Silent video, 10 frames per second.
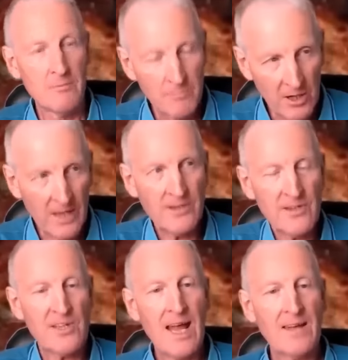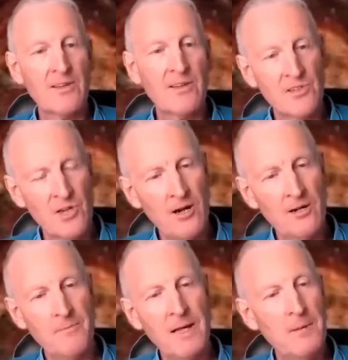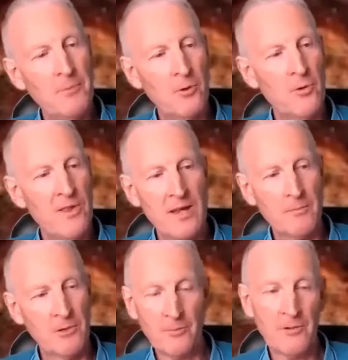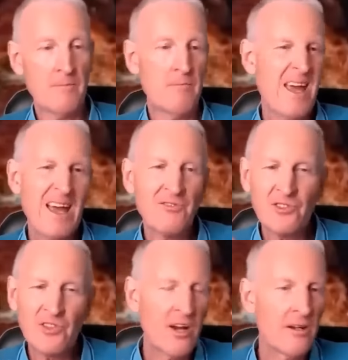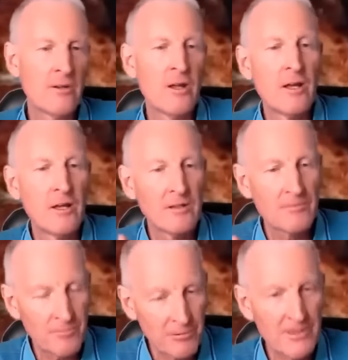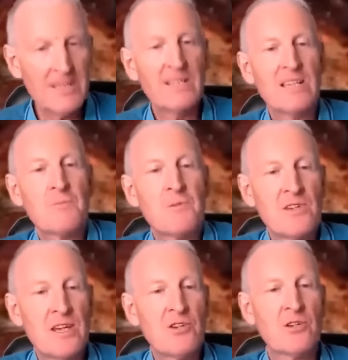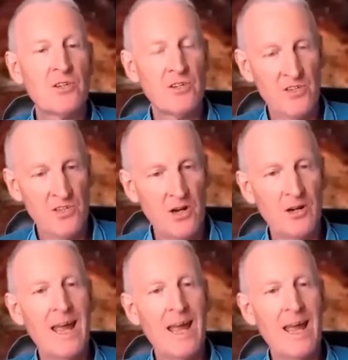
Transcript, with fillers: But I understand that certain people within a blueprint may have certain predisposition to certain